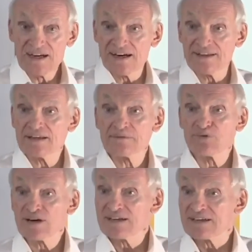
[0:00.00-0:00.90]
and then the
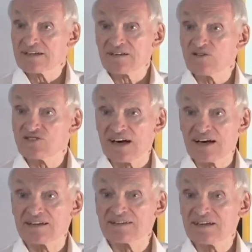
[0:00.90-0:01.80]
predicate goes
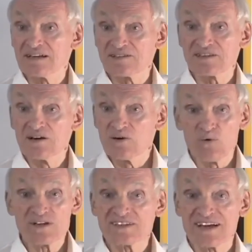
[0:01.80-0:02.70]
on and tells
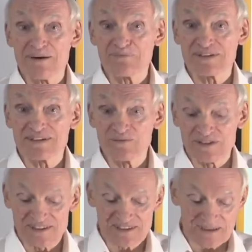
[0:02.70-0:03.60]
what's happening with
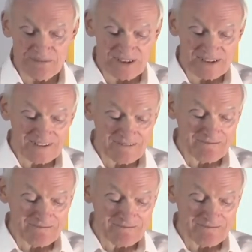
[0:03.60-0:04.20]
the subject.